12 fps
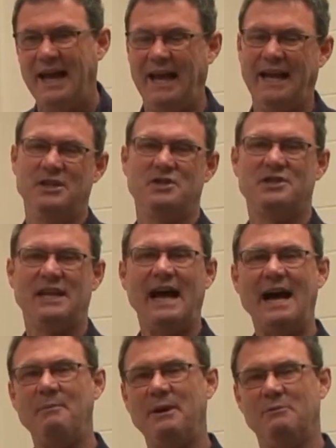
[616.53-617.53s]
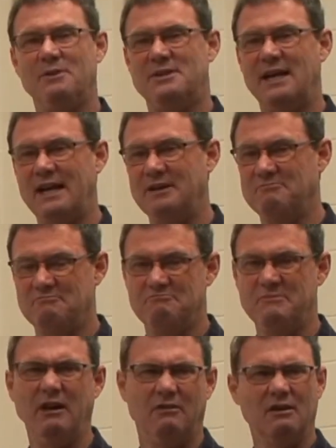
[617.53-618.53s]
And Simon would say,
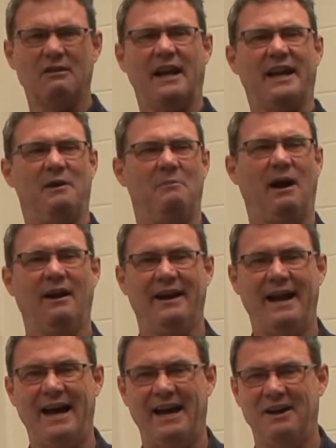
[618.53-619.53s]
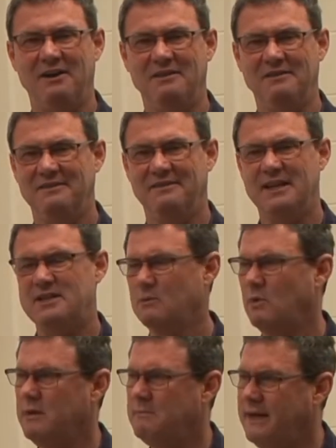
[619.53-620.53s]
"You don't look like an American Idol." They said,
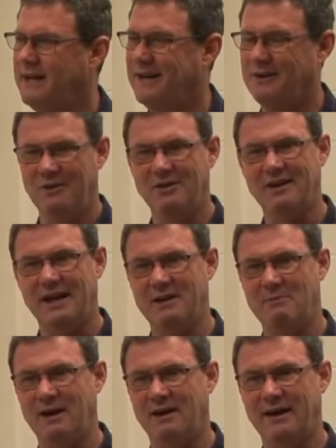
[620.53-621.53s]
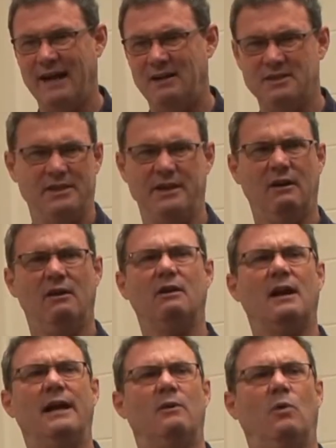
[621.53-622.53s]
"What do you mean I don't look like American Idol?" I said, "You don't look
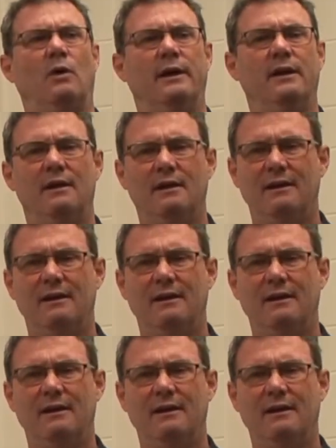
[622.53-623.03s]
like one."